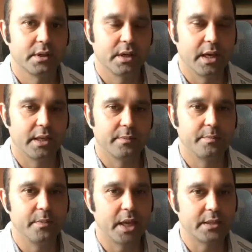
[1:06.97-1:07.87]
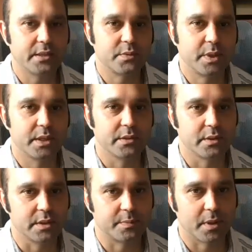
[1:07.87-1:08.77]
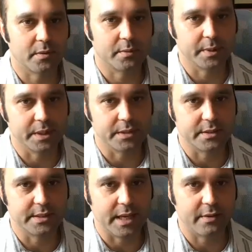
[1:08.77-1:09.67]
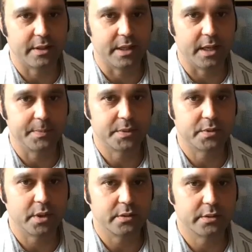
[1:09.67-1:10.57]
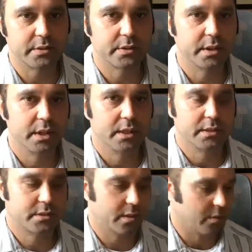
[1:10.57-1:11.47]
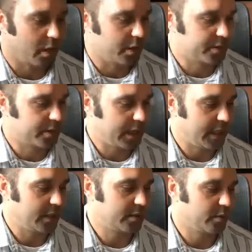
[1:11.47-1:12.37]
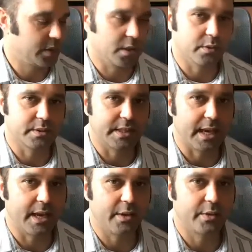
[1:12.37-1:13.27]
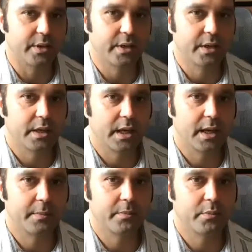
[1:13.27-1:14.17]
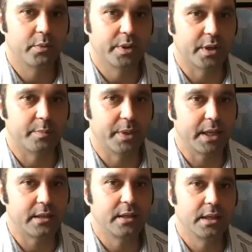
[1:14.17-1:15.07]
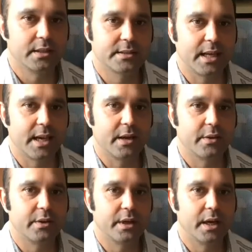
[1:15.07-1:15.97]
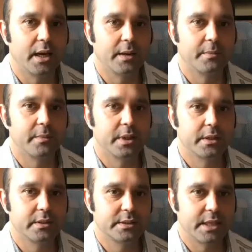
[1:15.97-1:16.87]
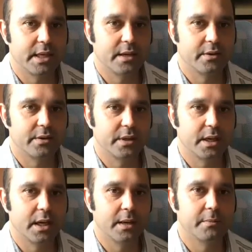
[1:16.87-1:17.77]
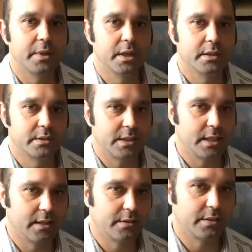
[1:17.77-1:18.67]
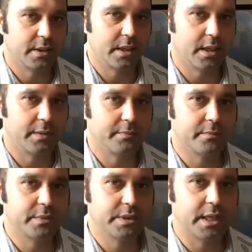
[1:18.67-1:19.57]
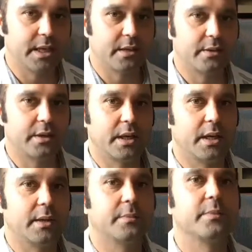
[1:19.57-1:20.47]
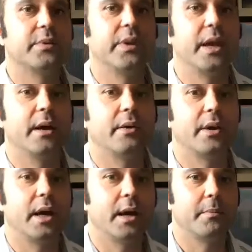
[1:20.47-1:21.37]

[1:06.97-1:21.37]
And the nicest way to do this probably is down and up strokes. So alternating, so we go down, up with our pick, down, up, down, up, down, up, down, up, down, up.